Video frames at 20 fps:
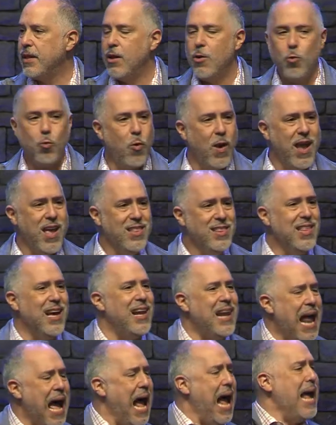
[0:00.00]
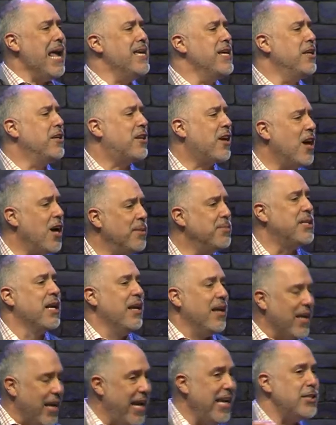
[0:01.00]
When the lion comes,
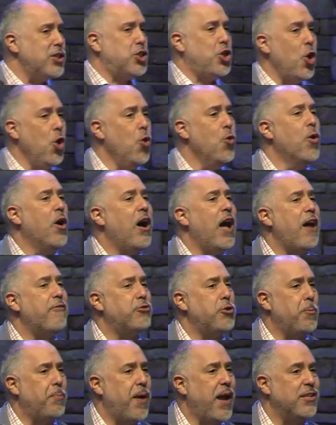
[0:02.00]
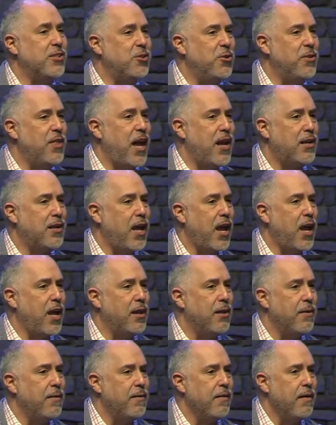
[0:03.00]
he too will have to pass through that
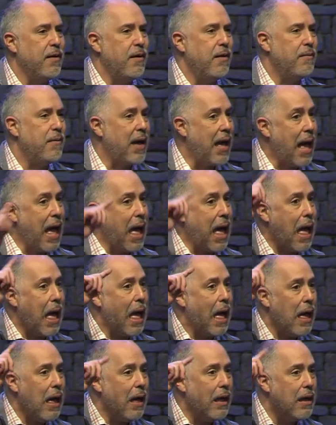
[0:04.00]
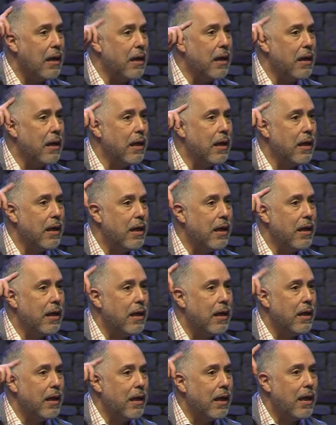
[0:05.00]
gate. Ah,
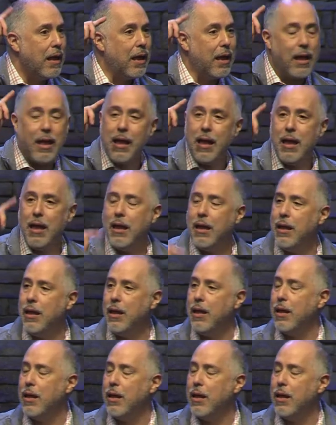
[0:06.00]
ah, ah.